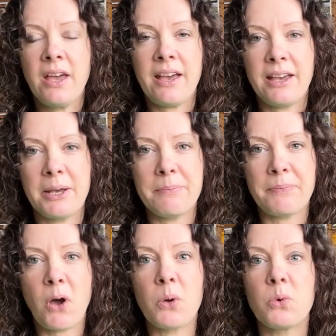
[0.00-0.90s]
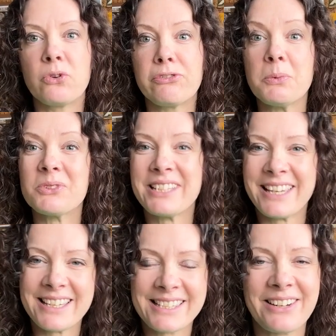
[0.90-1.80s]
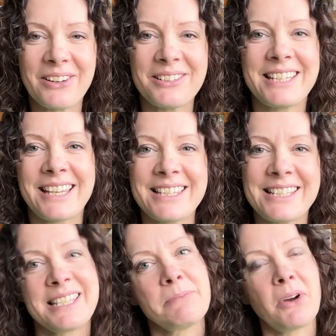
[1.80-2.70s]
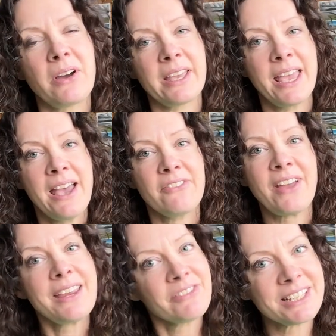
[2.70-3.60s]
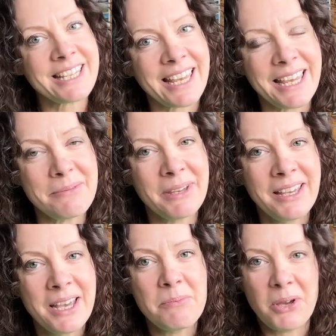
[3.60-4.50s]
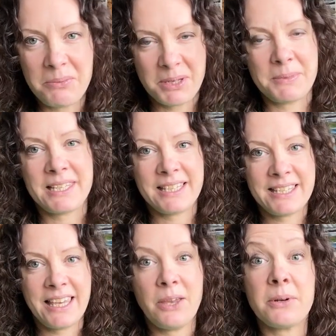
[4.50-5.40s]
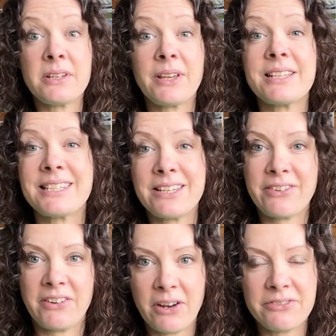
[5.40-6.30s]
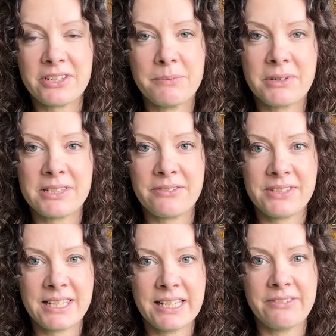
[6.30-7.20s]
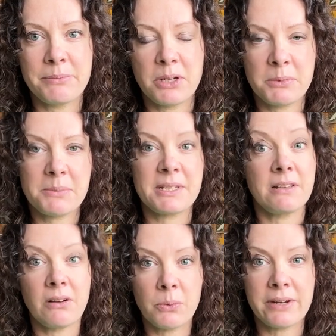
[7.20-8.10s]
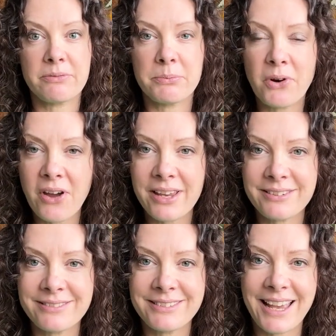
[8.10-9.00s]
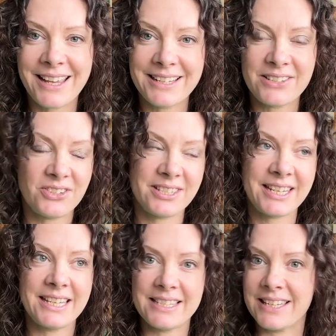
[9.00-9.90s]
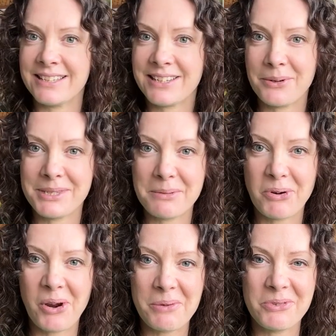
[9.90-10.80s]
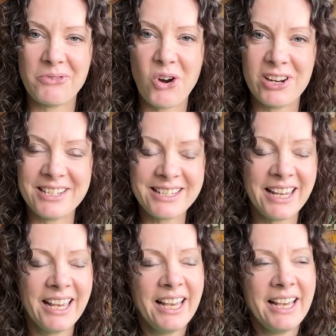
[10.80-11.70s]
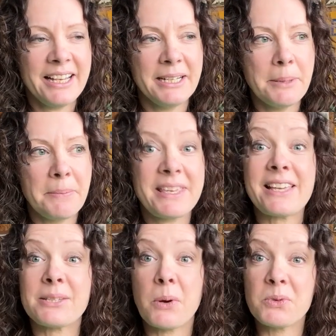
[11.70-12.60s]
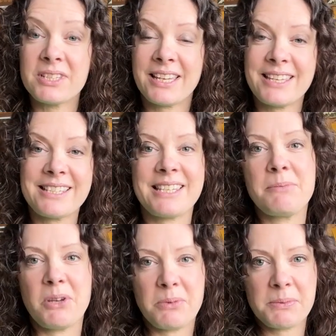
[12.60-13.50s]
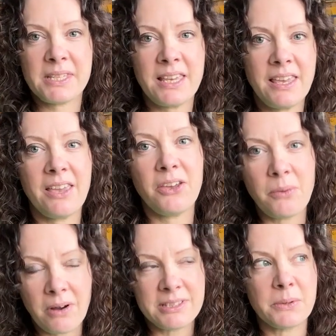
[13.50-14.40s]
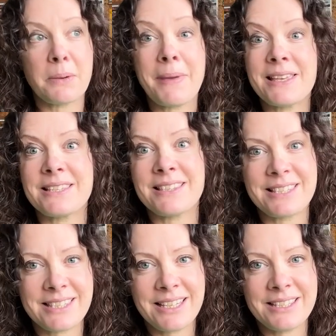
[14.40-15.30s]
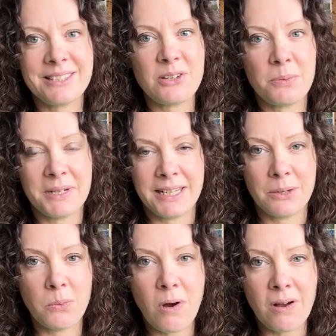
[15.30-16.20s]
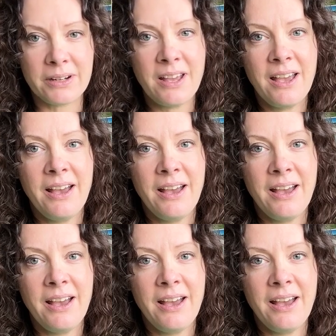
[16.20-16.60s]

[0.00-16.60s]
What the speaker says: I won football tickets, and I got tickets to see my favourite team, Birmingham City, who I don't get to see very often because obviously Birmingham's a long way from Brighton, and it's just easier to go and see Brighton with Ryland. But yeah, so I won tickets to see Birmingham City, who are doing amazing this season, top of League One.